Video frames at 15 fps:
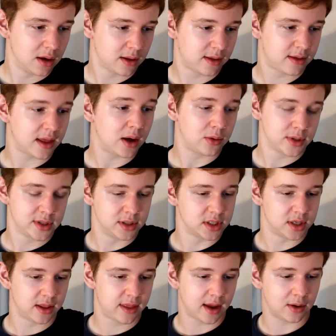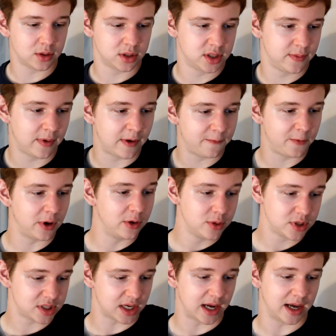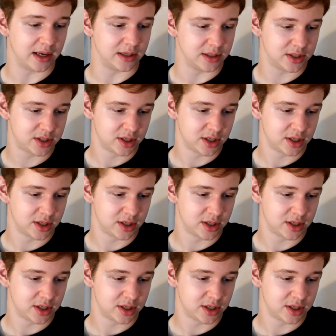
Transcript: thousands and thousands of upvotes and